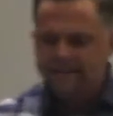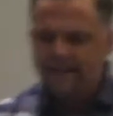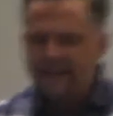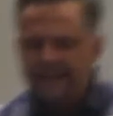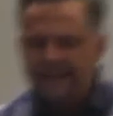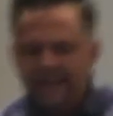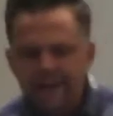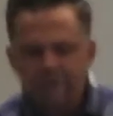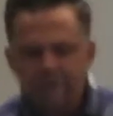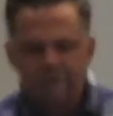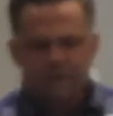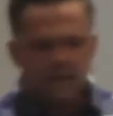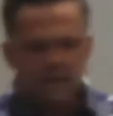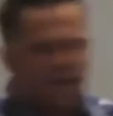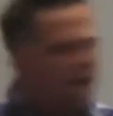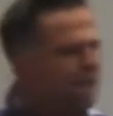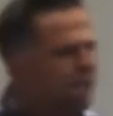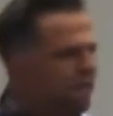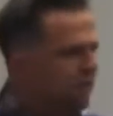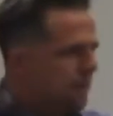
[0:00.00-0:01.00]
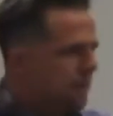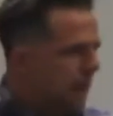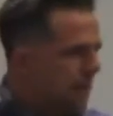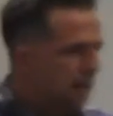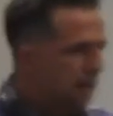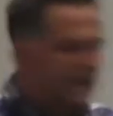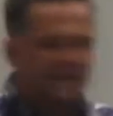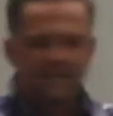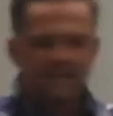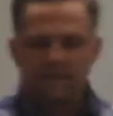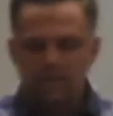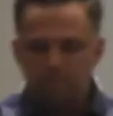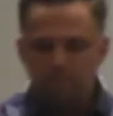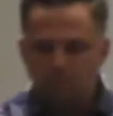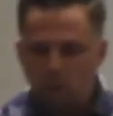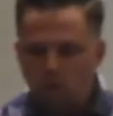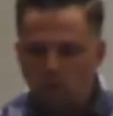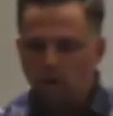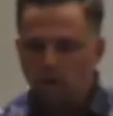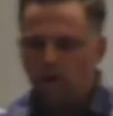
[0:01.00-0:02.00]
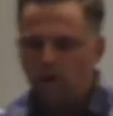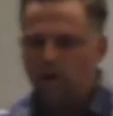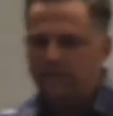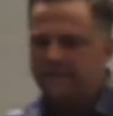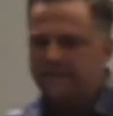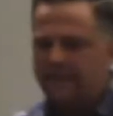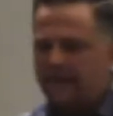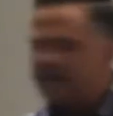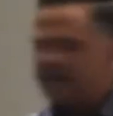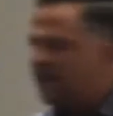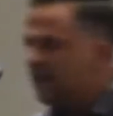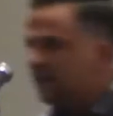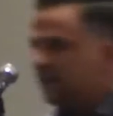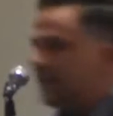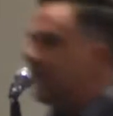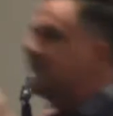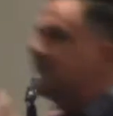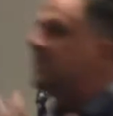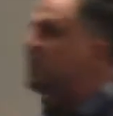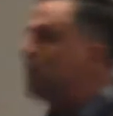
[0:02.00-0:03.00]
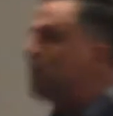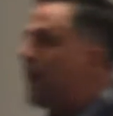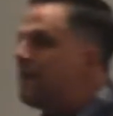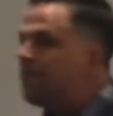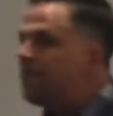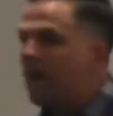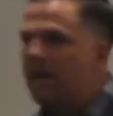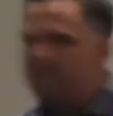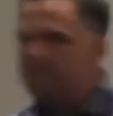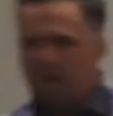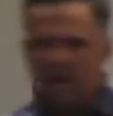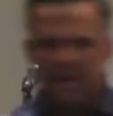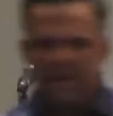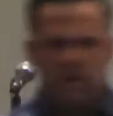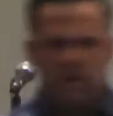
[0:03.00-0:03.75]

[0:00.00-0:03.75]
I give enough of my money to the poor? Did I did I spend my money